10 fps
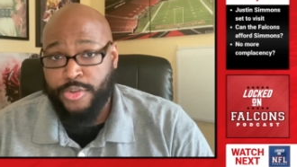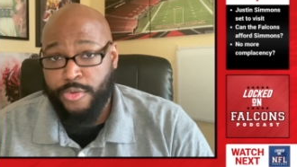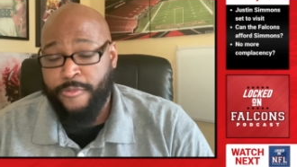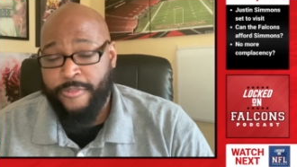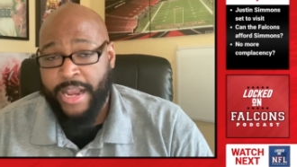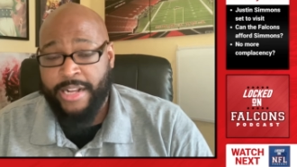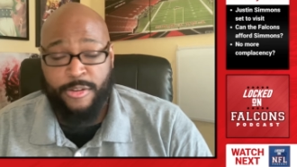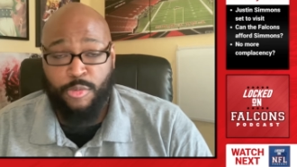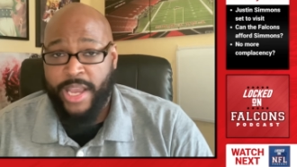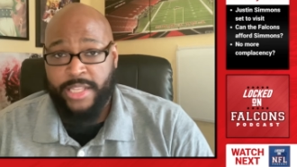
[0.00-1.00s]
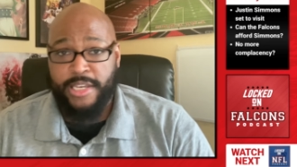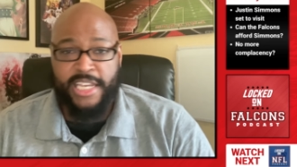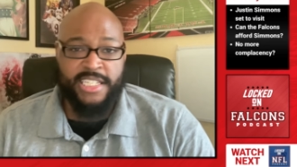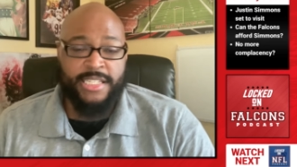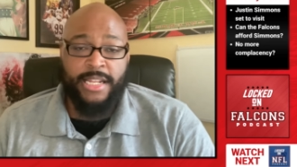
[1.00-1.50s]
do find a way
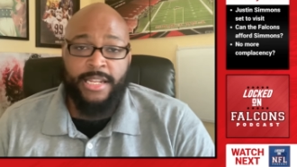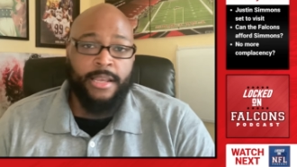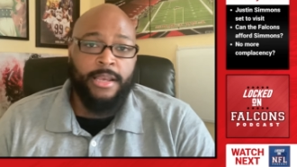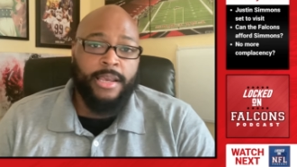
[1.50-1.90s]
to extend